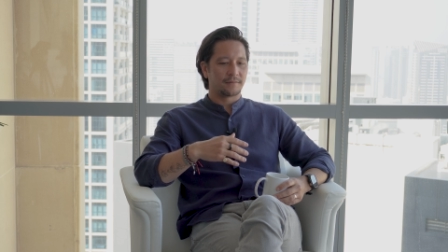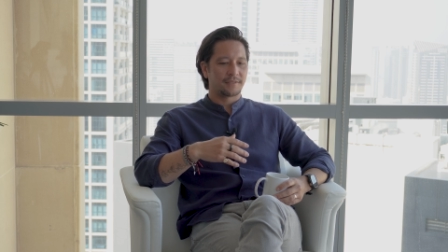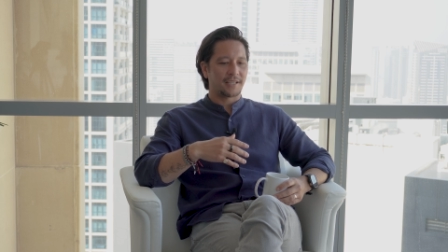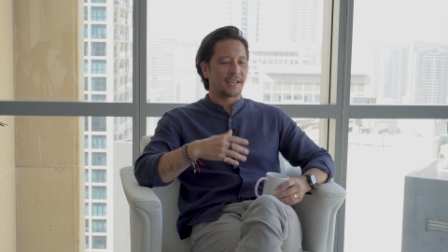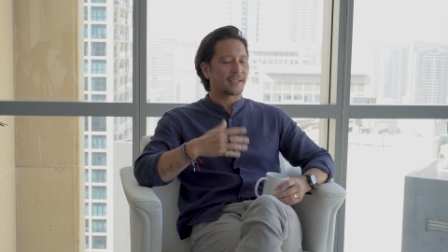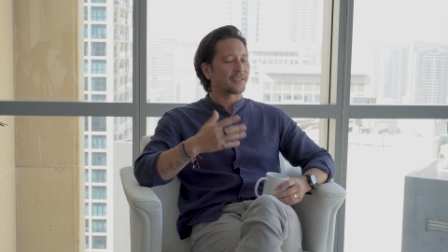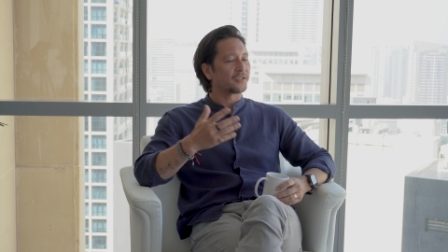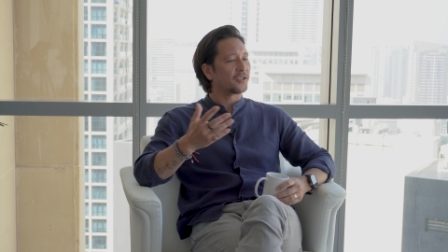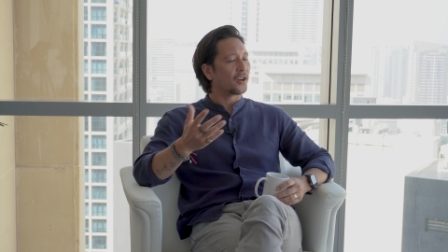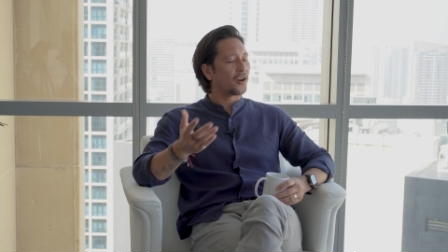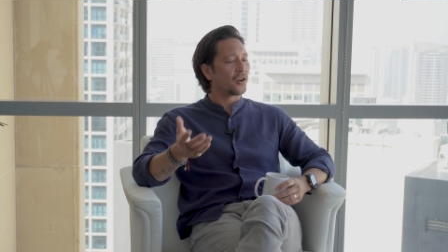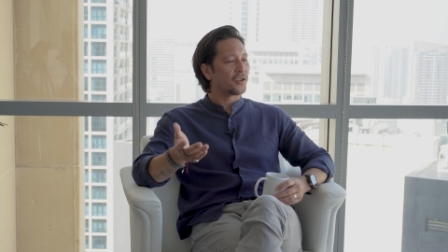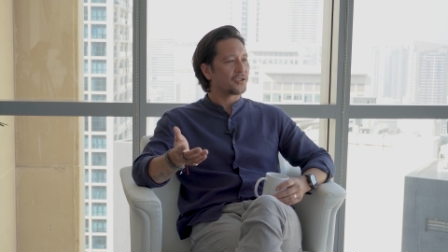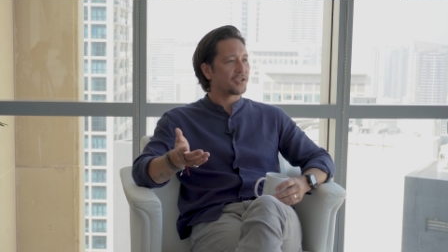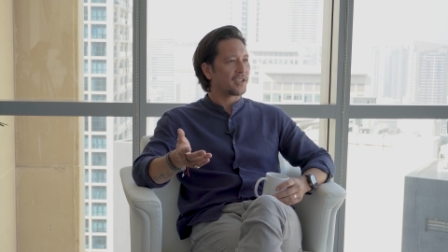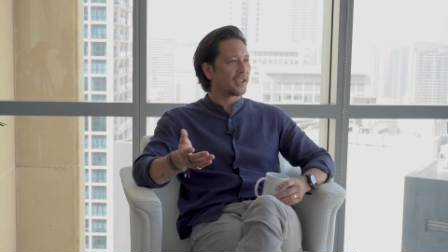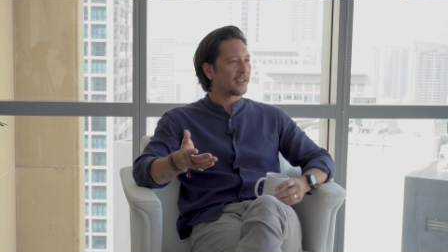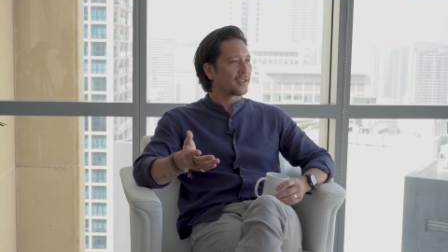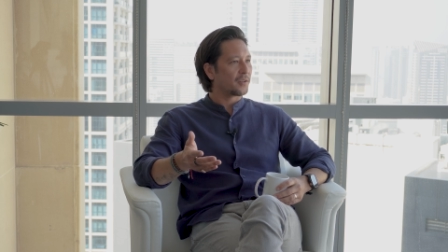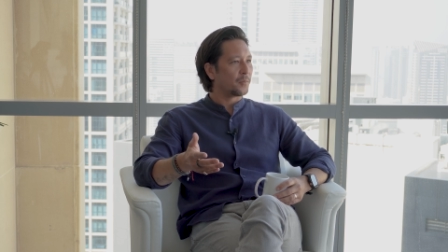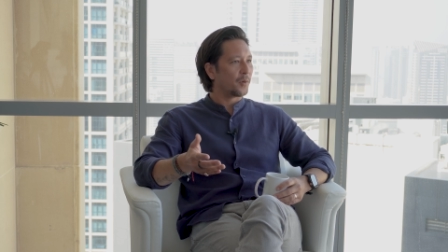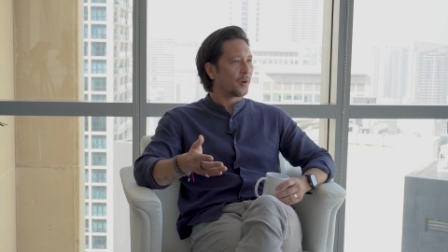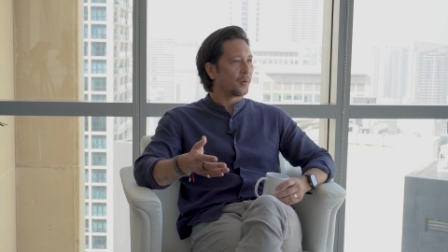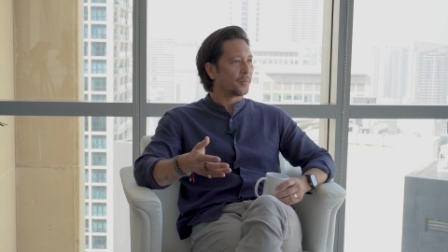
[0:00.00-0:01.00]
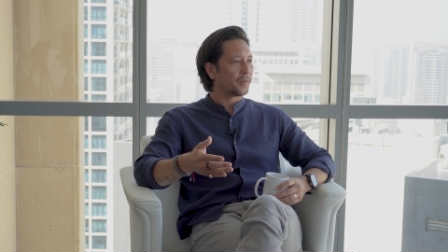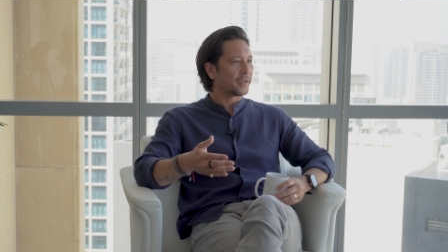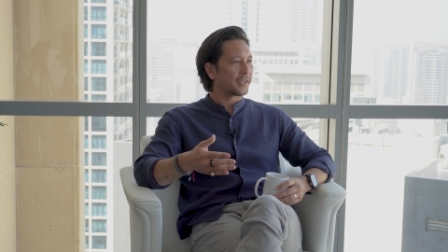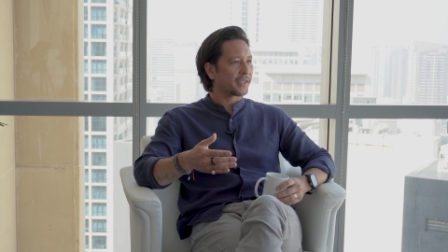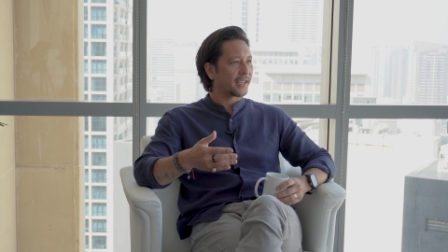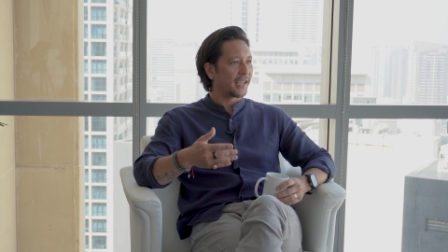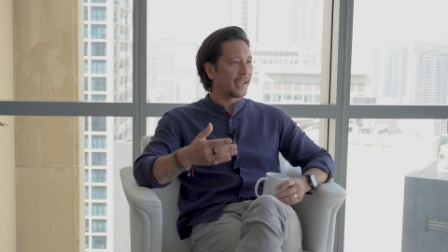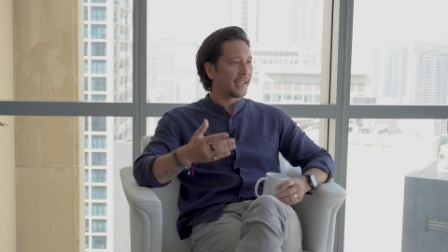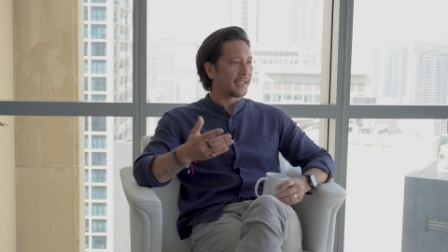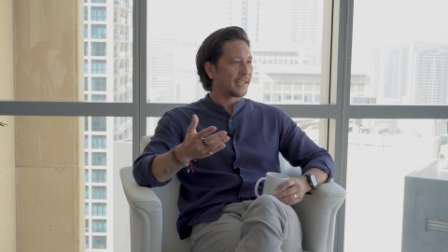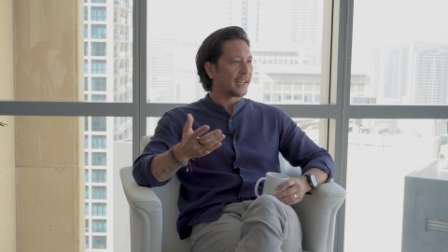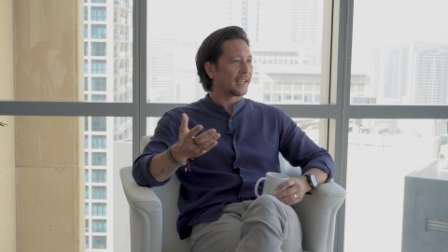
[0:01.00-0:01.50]
technology at the
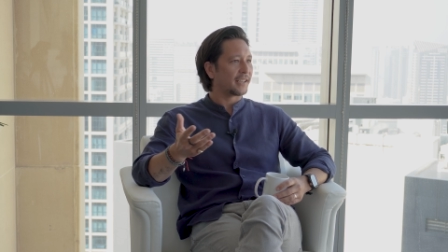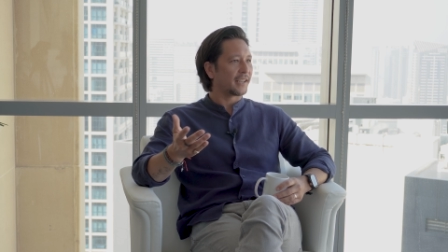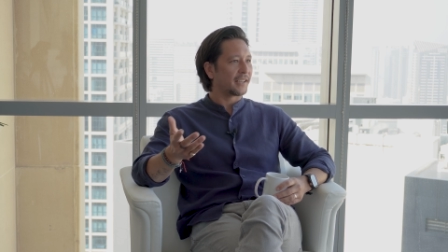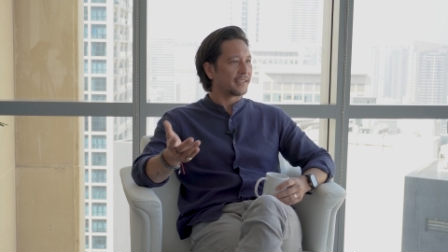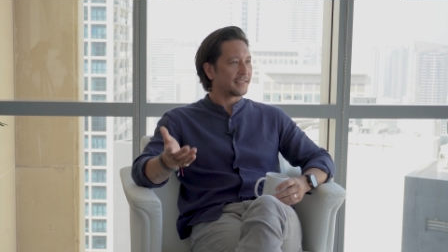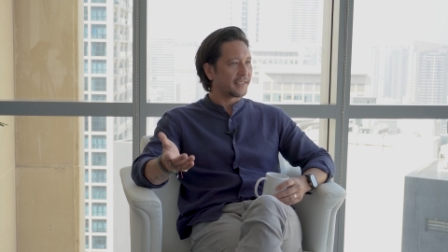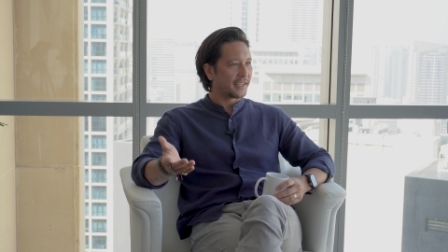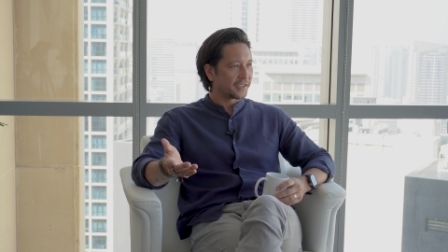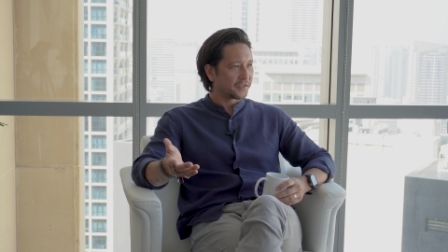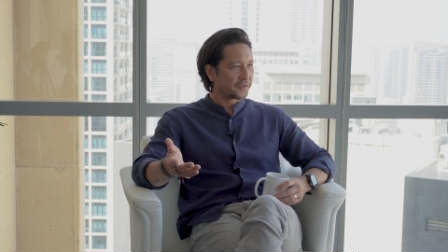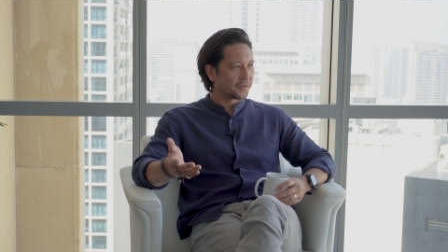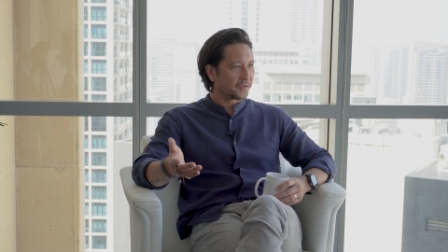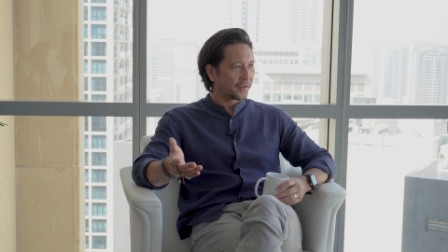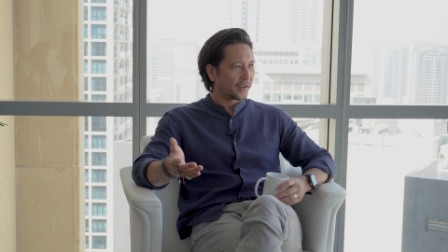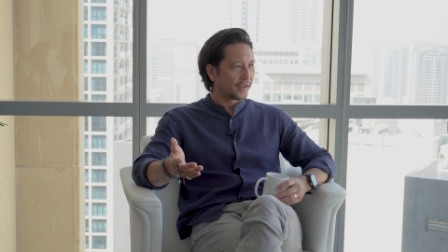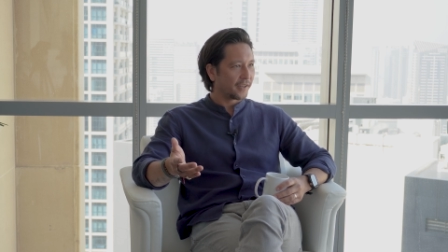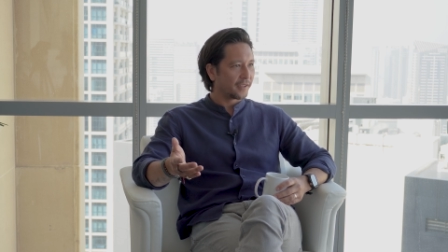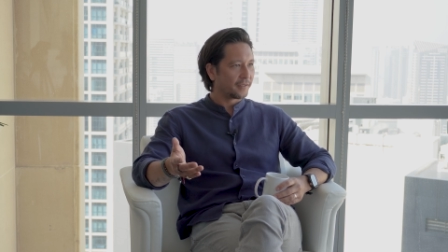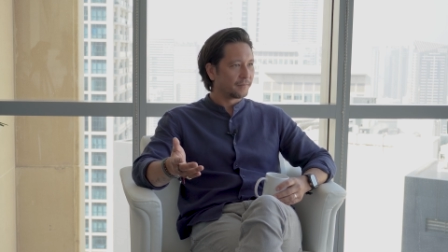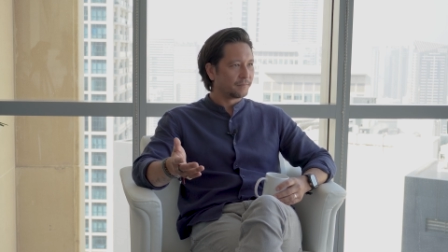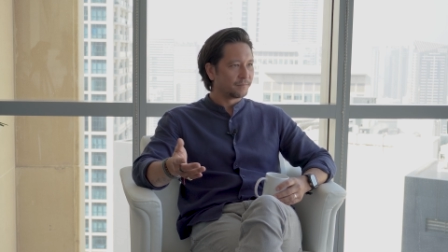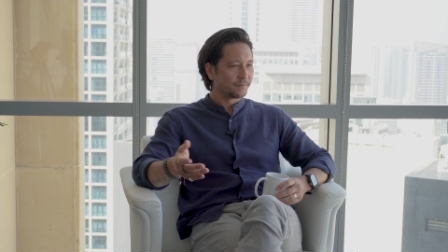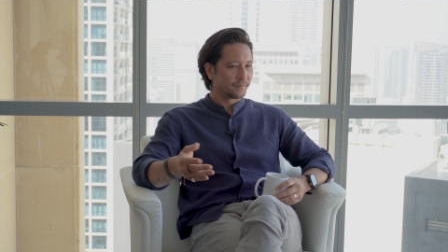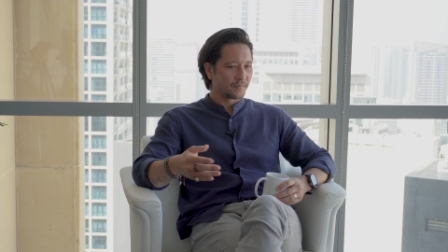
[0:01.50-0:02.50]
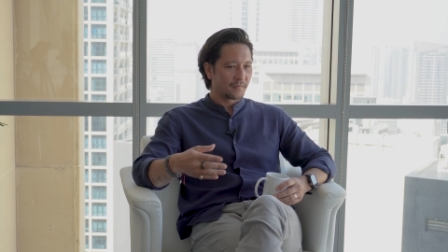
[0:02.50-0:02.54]
moment cannot identify.